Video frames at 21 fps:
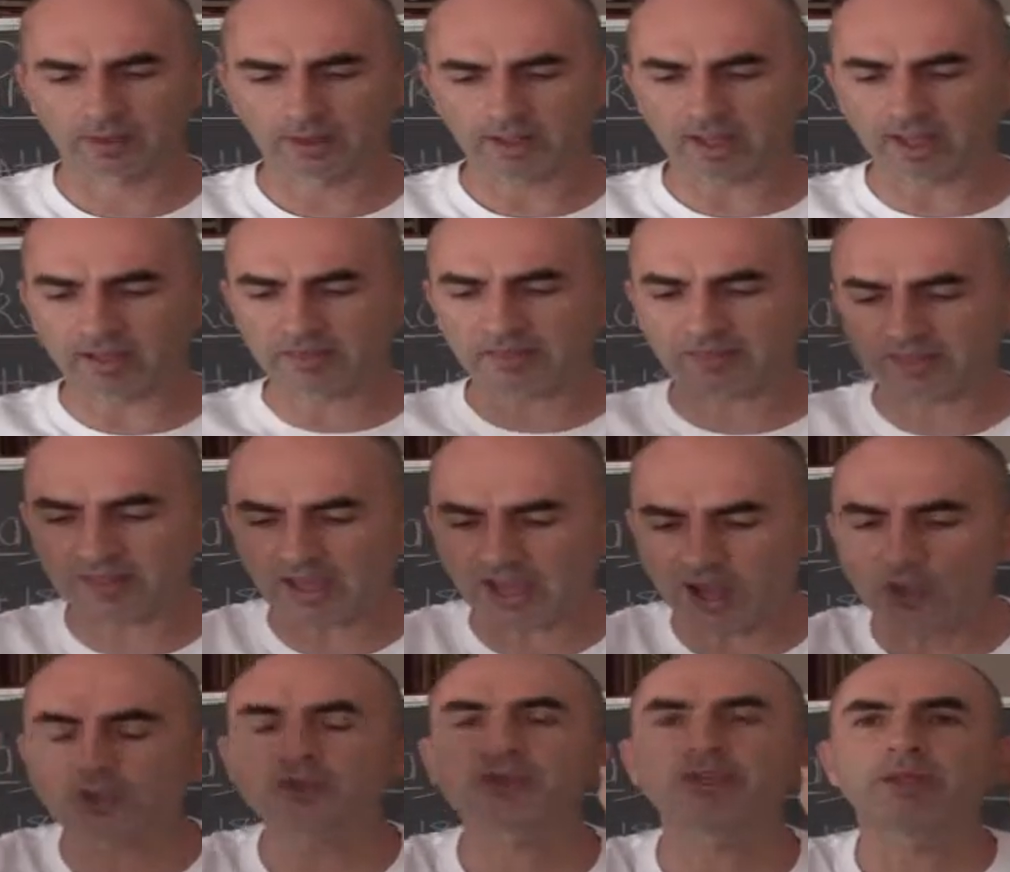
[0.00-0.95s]

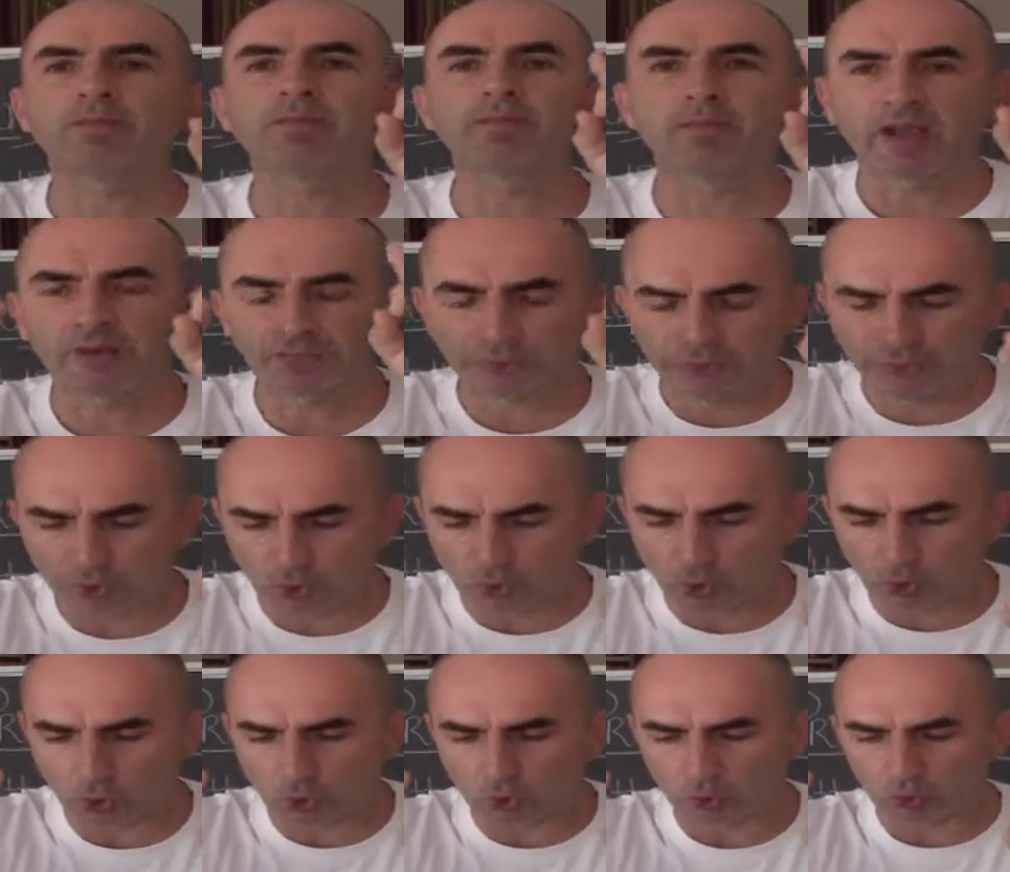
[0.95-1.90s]
1,000 may
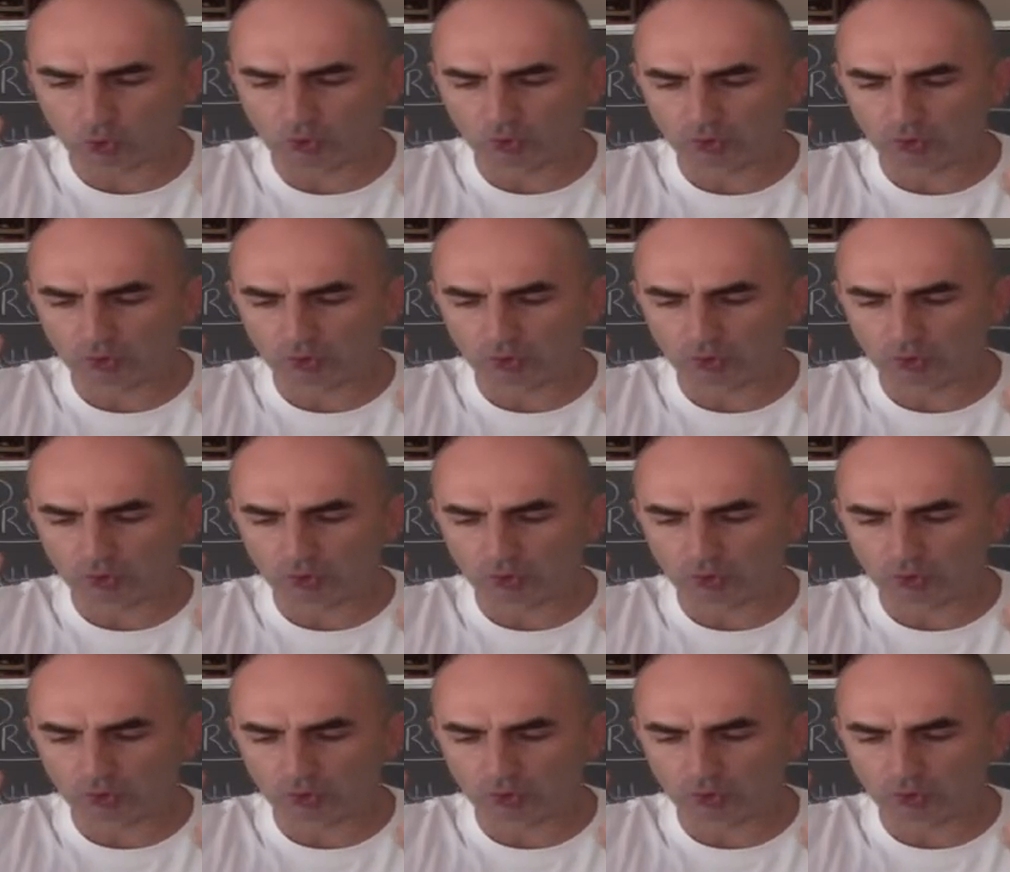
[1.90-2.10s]
fall